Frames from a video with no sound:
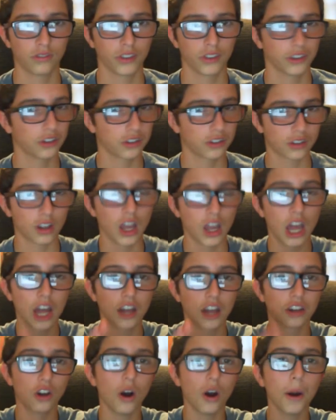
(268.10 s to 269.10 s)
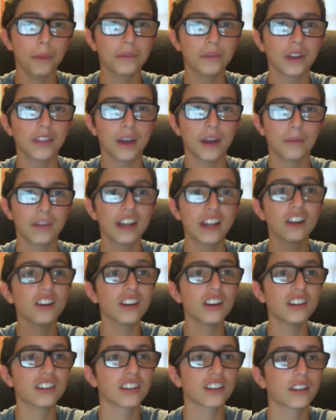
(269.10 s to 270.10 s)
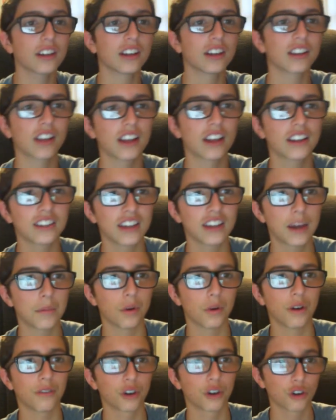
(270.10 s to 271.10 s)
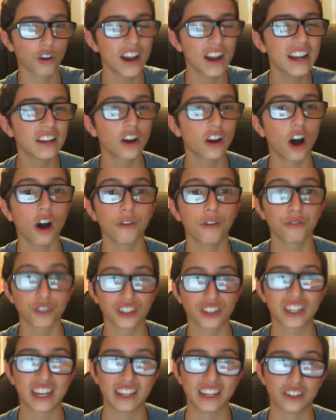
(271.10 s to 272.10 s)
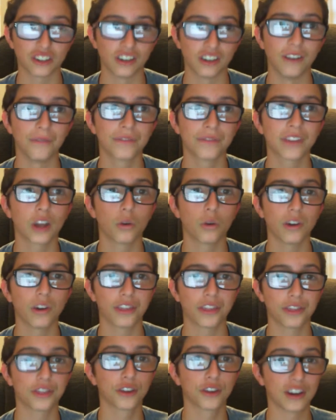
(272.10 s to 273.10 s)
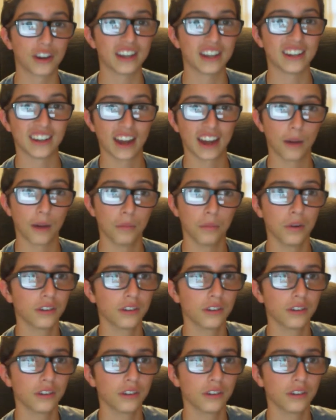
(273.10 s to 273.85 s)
Just go up to them. Here is an example of a great conversation with the greetin' dab.